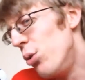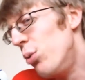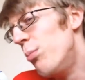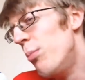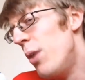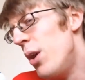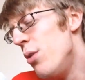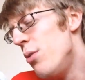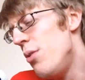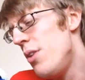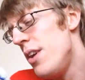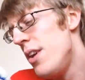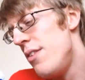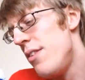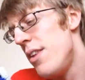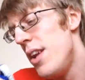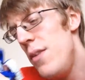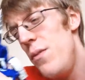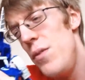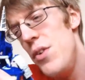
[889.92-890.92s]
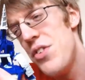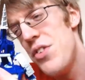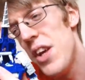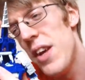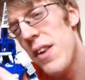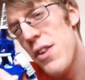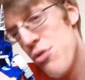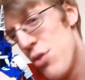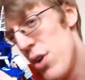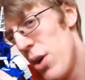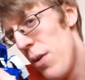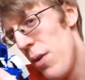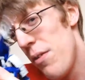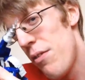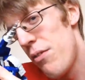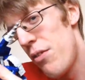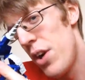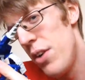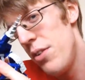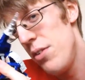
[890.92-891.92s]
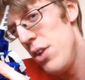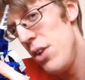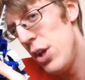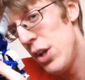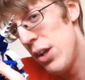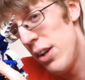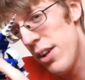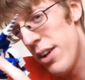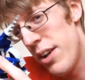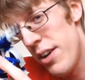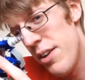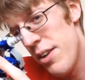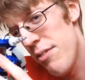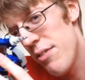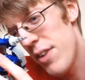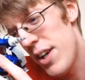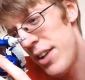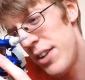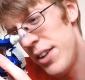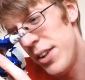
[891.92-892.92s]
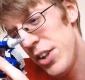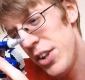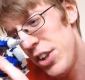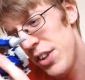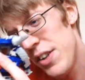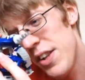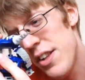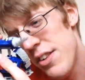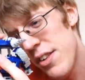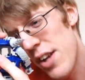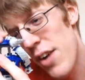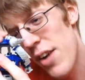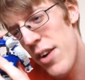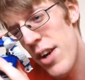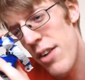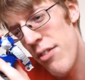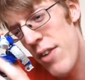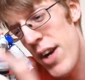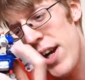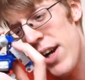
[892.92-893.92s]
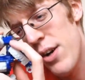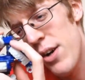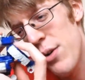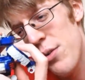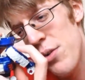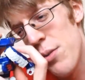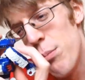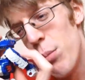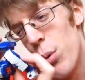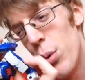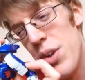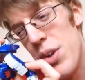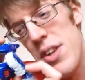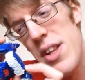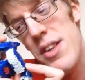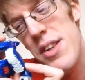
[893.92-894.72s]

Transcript: alt mode is that if you stick the drill on the front, you can kind of arch the turret round and point